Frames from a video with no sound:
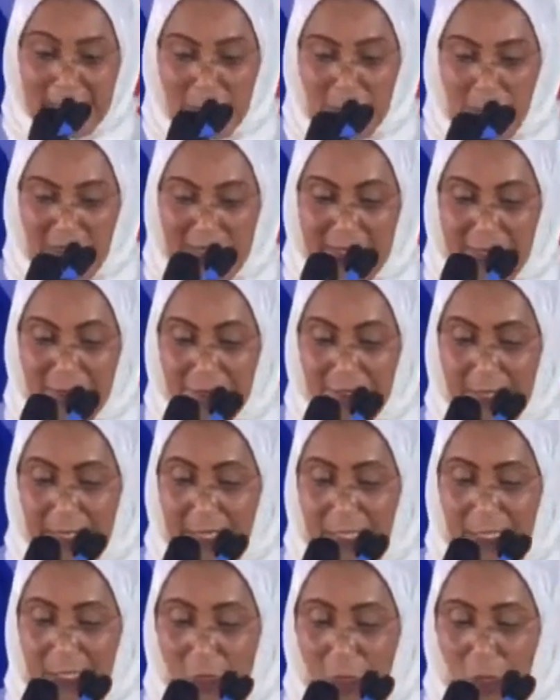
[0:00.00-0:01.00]

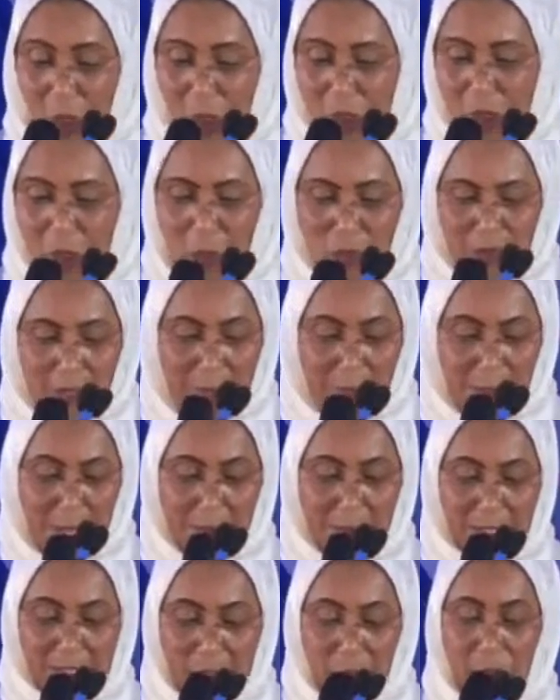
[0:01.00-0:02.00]
specifically goes to the
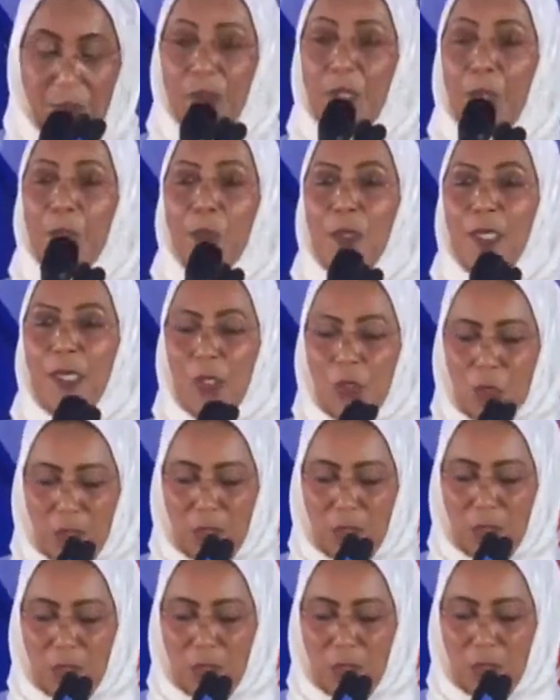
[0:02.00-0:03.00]
members of the ruling
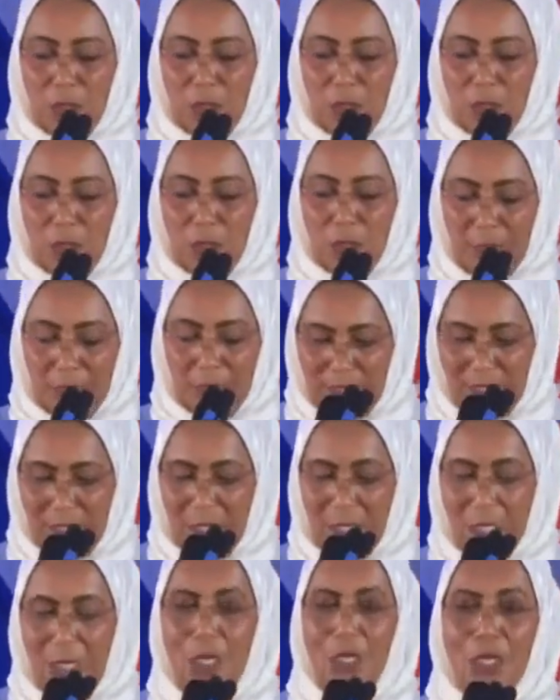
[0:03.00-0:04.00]
coalition.
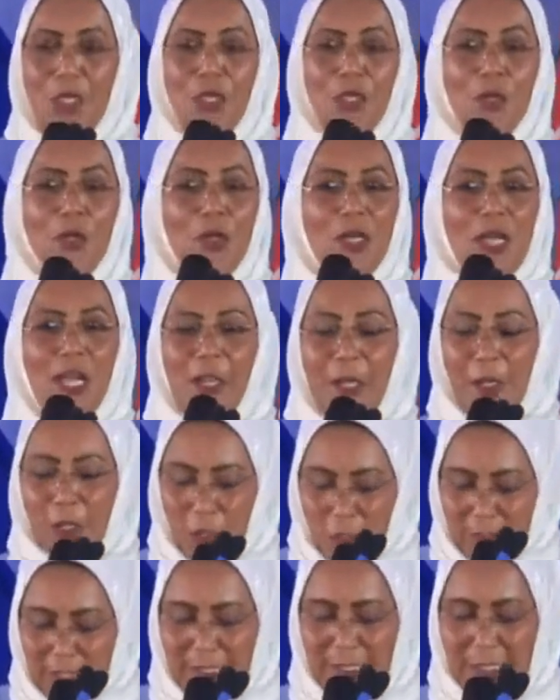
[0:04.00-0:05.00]
You
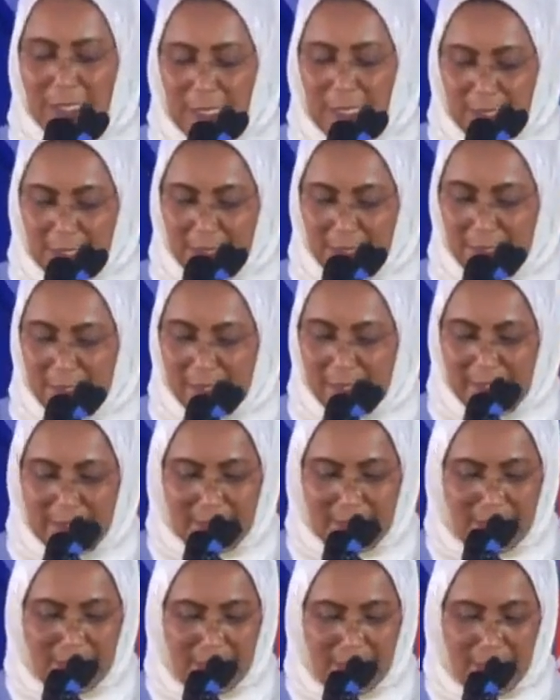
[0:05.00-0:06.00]
cannot tell us
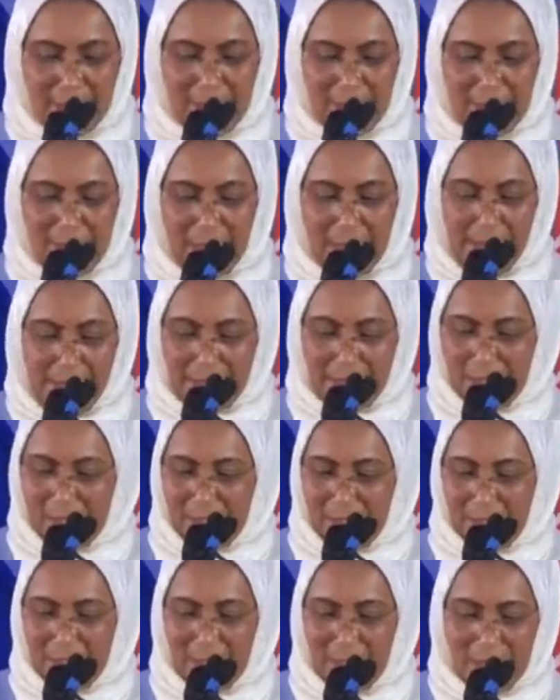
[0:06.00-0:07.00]

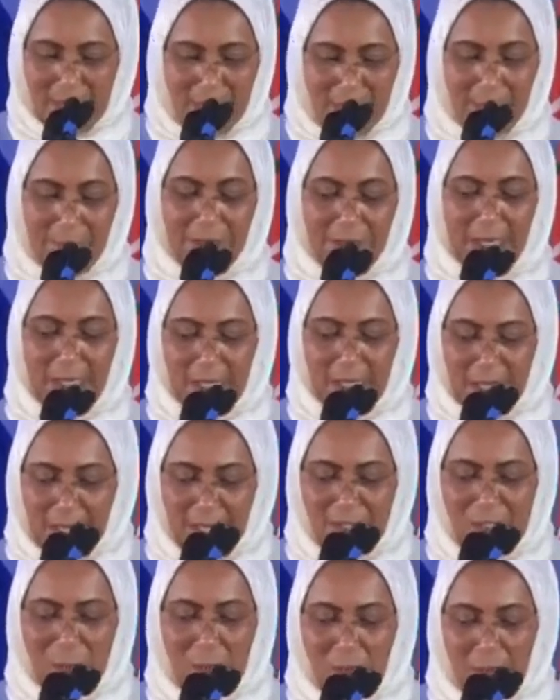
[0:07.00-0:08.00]
that the
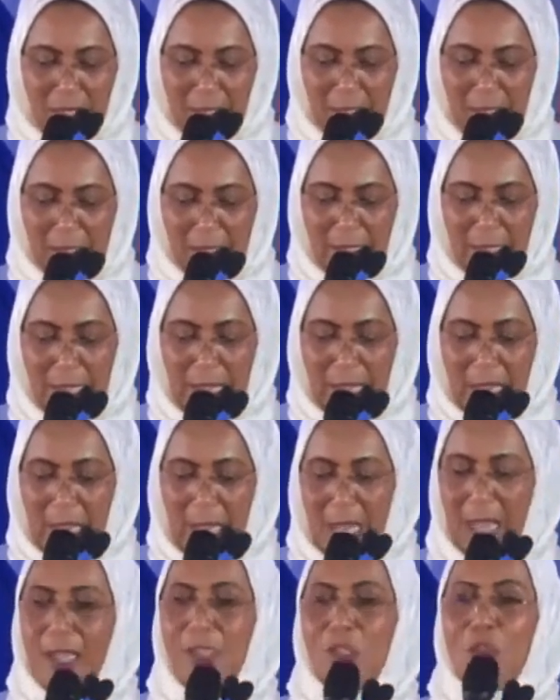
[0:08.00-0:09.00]
finance bill
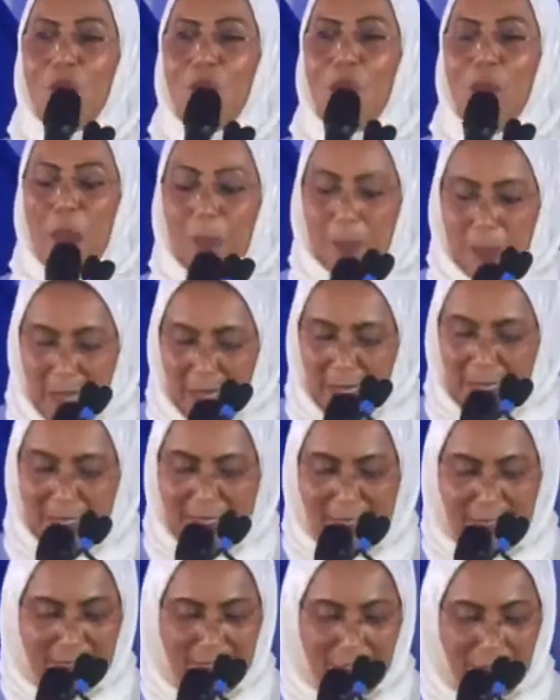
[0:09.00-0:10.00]
has to be
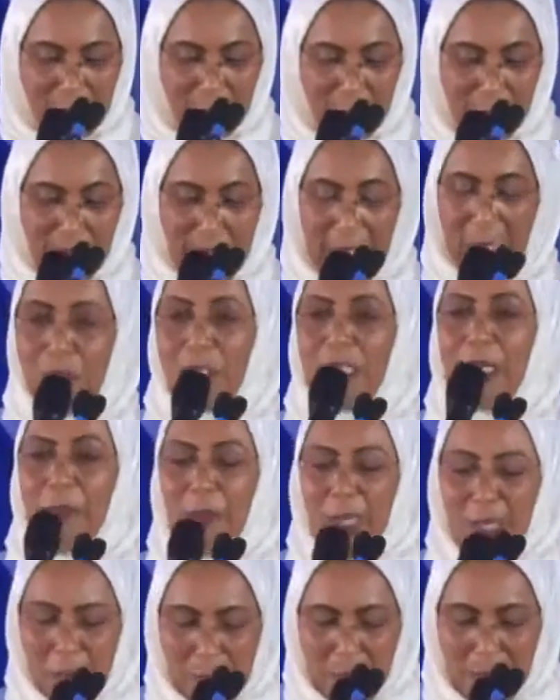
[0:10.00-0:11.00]
passed
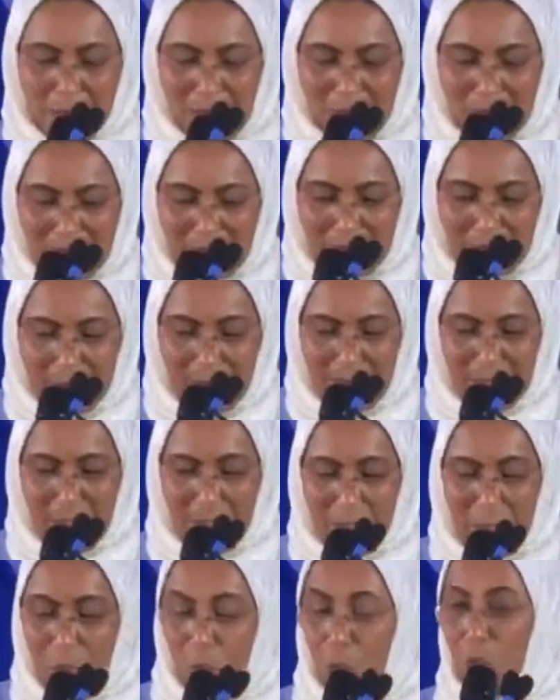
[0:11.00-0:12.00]
amendments,
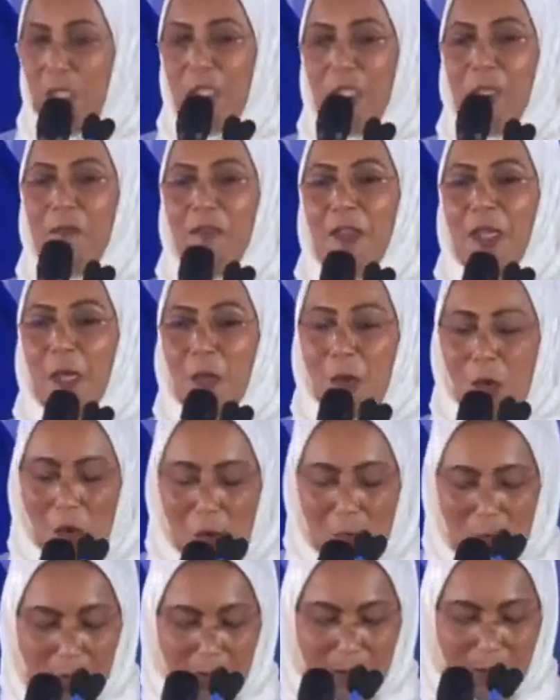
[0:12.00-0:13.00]
not even a
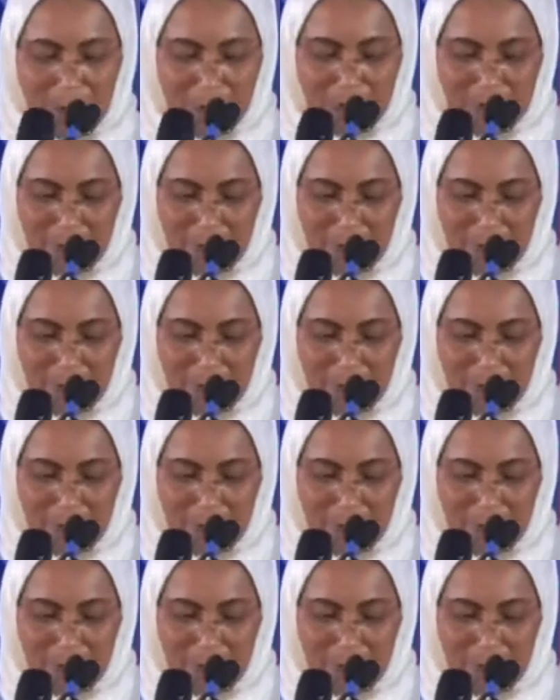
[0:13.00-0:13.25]
comma.